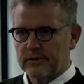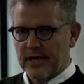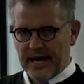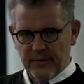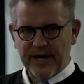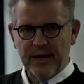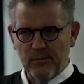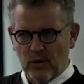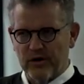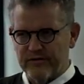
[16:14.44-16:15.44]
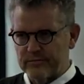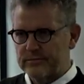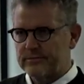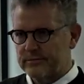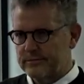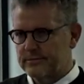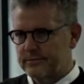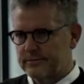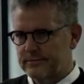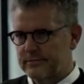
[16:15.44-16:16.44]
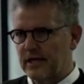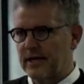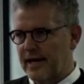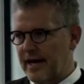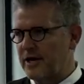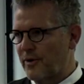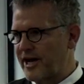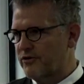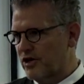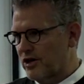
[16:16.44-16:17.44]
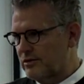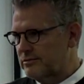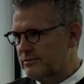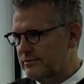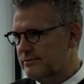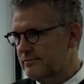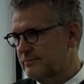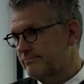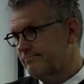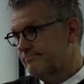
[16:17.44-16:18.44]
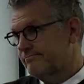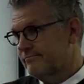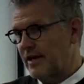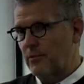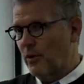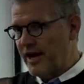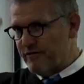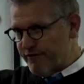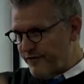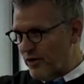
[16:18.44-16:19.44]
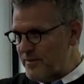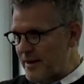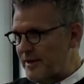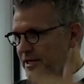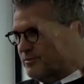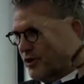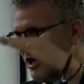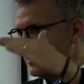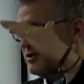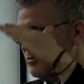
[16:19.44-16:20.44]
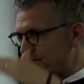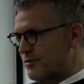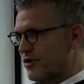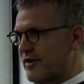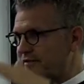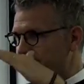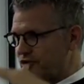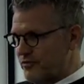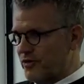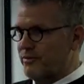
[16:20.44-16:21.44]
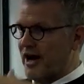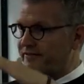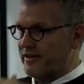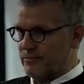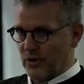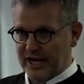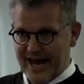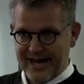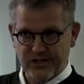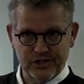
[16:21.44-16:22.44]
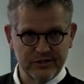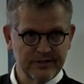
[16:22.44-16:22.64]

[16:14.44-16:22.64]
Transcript: How do I get more of them? How do I grow? In whatever form that means more customers, more revenue, more profit, more cash.